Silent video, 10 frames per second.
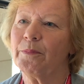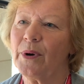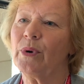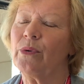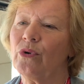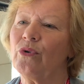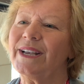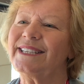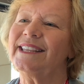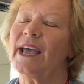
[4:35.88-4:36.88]
But we were
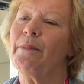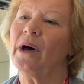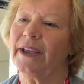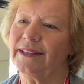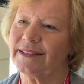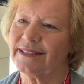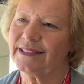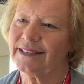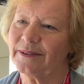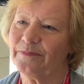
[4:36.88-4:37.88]
always in their
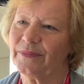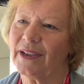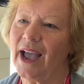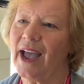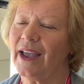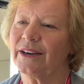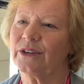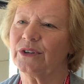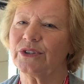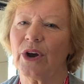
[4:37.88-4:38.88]
minds.
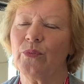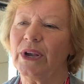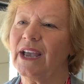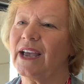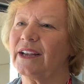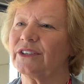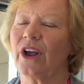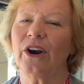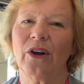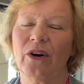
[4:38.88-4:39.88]
And we had
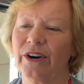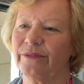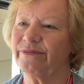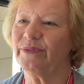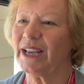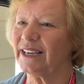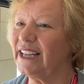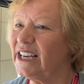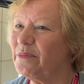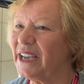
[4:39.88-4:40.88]

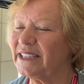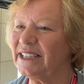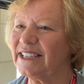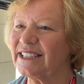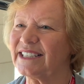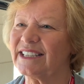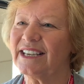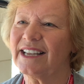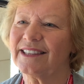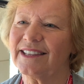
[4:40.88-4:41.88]
lead magnets
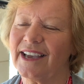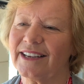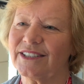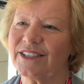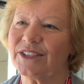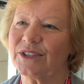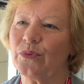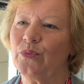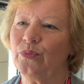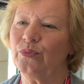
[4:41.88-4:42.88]
that
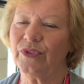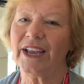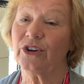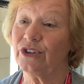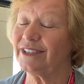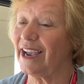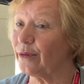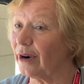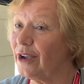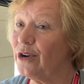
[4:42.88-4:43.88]
they could
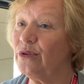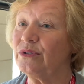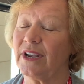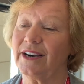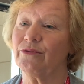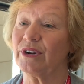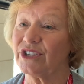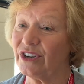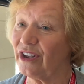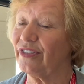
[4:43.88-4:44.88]
download, and in
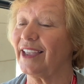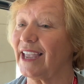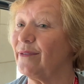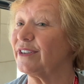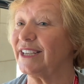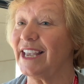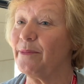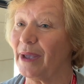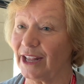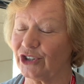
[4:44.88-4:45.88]
return they gave us the
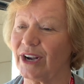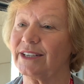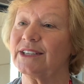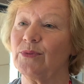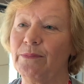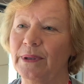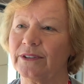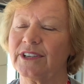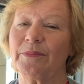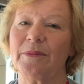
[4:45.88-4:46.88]
email address, so we
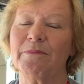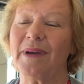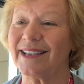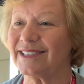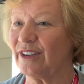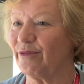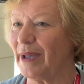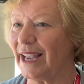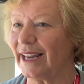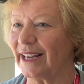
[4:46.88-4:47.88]
built up a massive
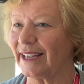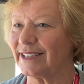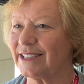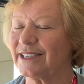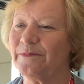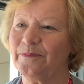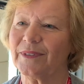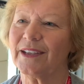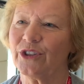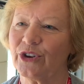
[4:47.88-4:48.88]
mailing list
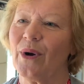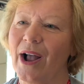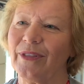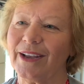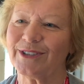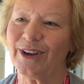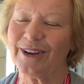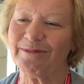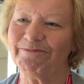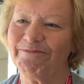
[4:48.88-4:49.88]
throughout that time.